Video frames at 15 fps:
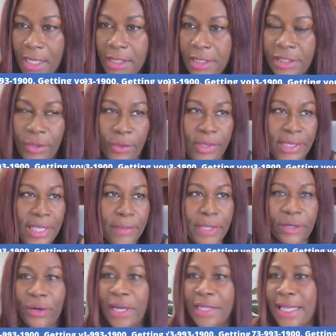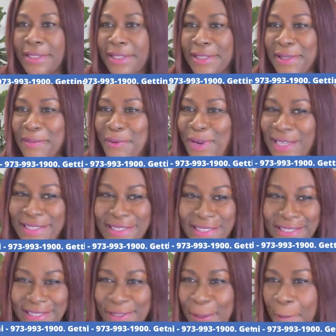So let me go and answer some
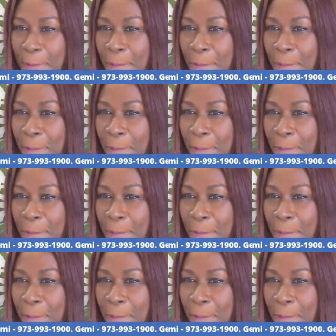questions.